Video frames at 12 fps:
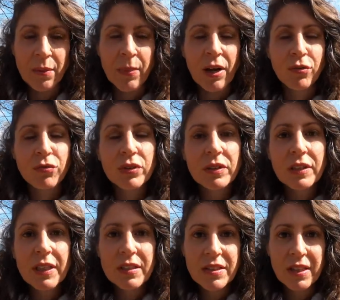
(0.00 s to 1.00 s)
about
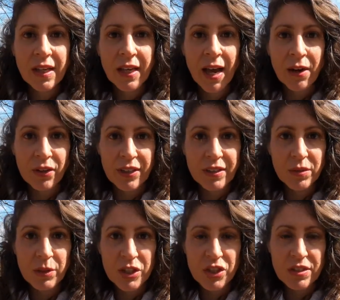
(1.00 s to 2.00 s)
releasing our
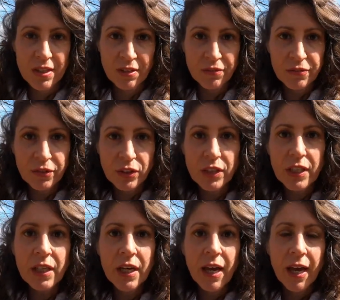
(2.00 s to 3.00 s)
inhibitions and fully